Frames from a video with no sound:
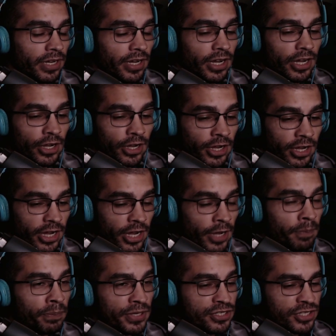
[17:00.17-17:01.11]
a, a
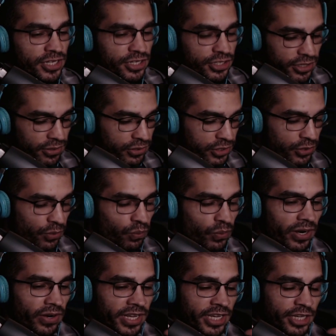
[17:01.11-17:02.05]
position to
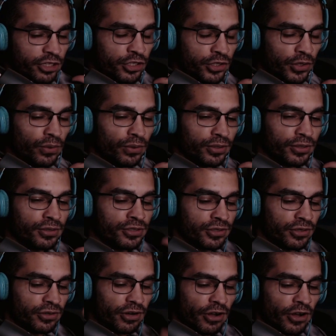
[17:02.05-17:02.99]
where his shoulders
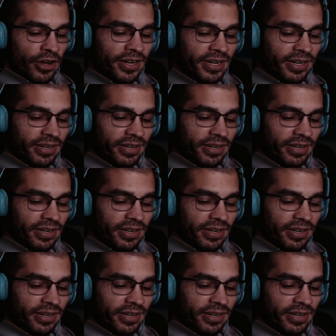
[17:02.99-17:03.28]
are on